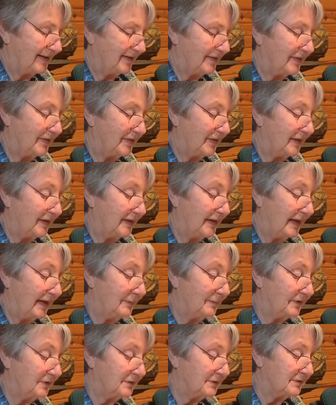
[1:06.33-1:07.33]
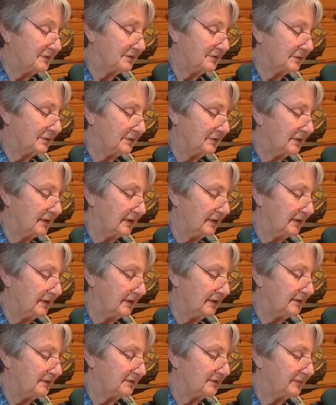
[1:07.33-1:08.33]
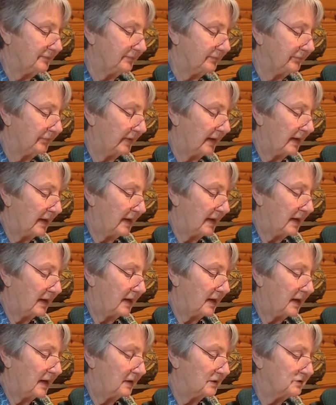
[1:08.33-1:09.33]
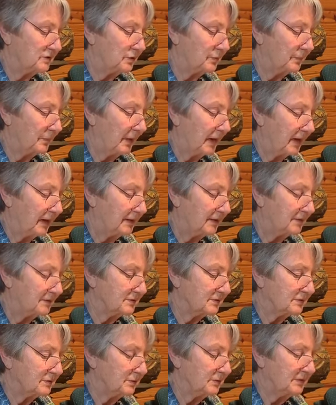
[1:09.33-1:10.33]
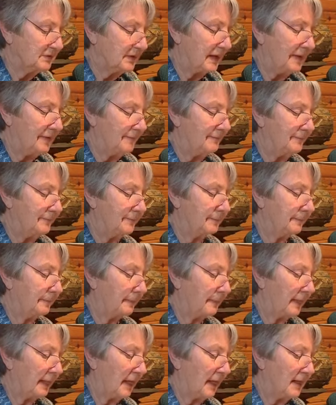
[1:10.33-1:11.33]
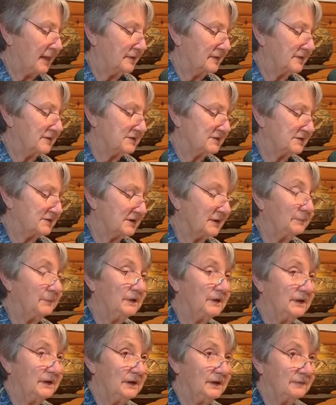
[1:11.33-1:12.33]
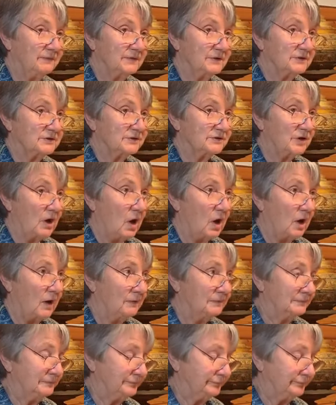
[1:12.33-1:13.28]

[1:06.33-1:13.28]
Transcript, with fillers: the name of the sutta is Kakacupama Sutta, the simile of the saw.